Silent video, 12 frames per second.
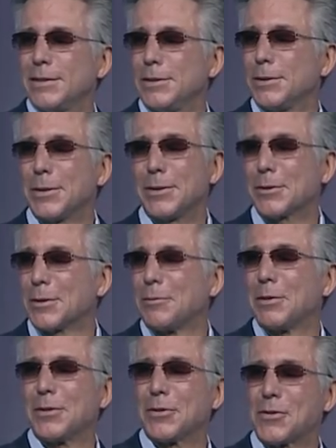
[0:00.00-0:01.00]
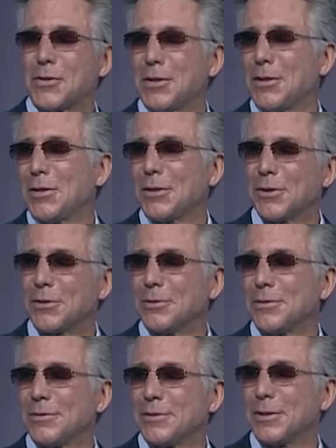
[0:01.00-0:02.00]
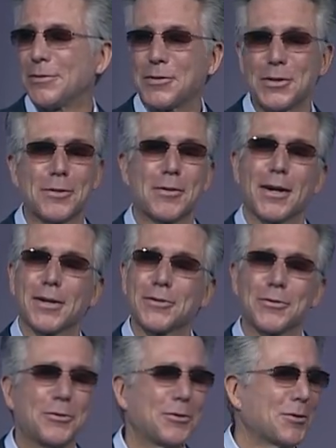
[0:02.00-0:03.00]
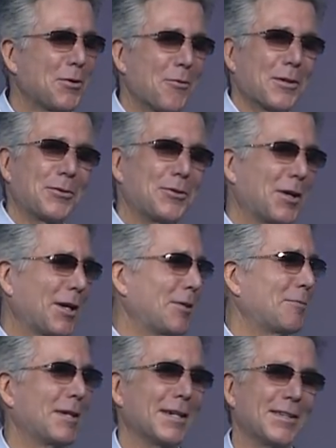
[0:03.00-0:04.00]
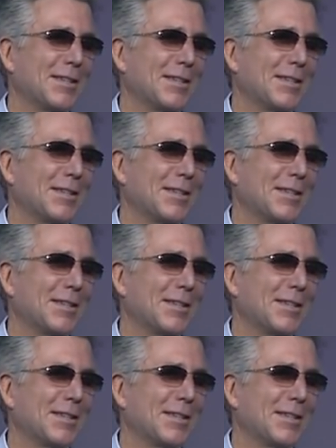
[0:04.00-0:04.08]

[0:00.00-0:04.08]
you're either going to be the CEO of Xerox or you're going to jail, man.